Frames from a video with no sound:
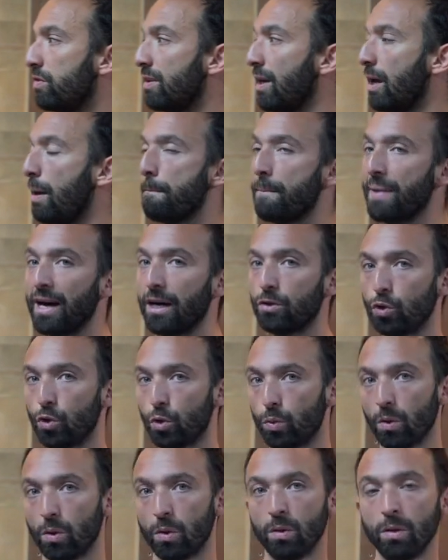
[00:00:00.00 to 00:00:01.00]
the same back to
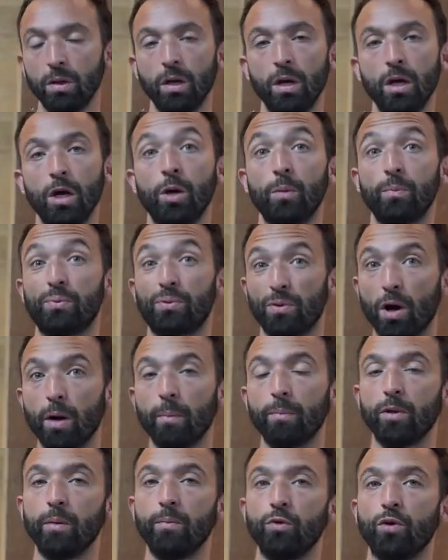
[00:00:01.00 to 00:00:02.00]
the wall.
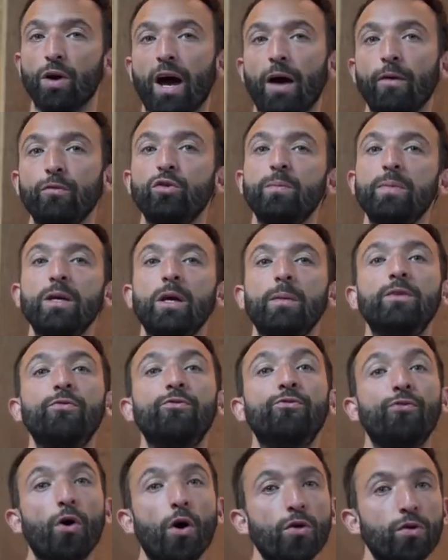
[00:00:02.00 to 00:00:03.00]
Problem, you have to be a bit
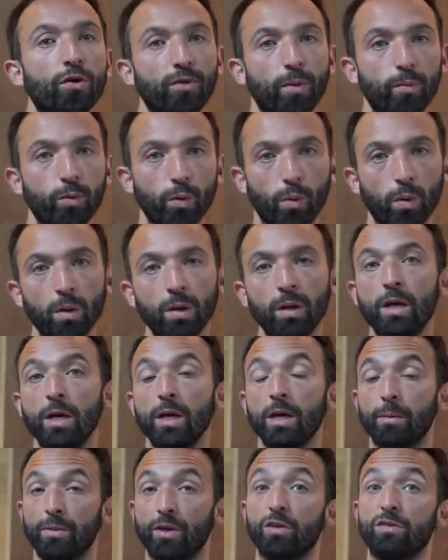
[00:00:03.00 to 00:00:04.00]
further from the wall,
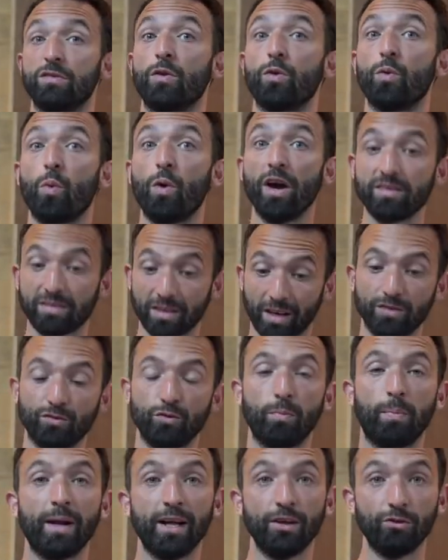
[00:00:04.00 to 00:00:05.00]
because otherwise, as
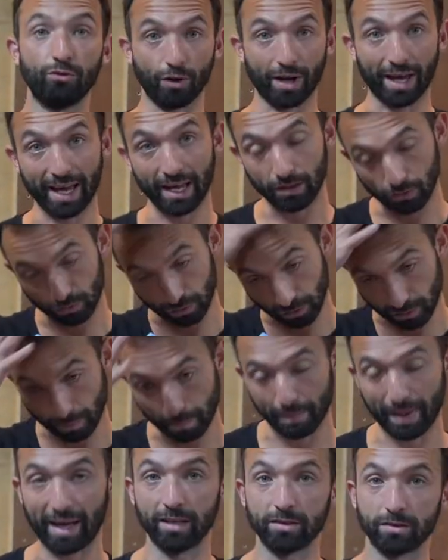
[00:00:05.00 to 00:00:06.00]
you planche, your head
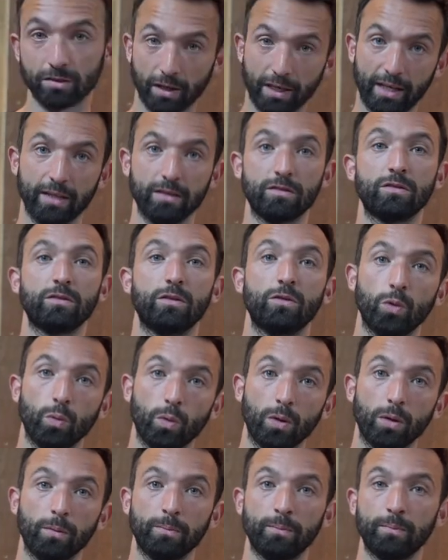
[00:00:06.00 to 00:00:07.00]
just bangs against the
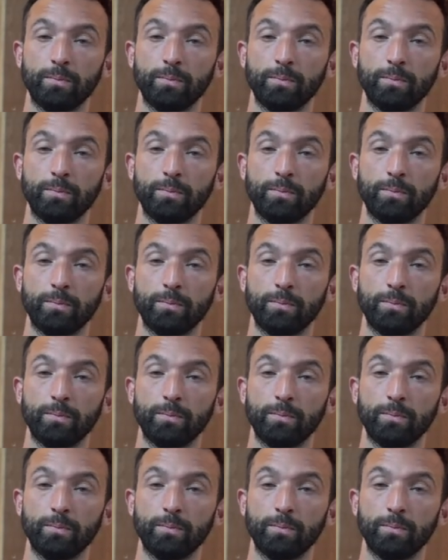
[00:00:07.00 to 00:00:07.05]
wall.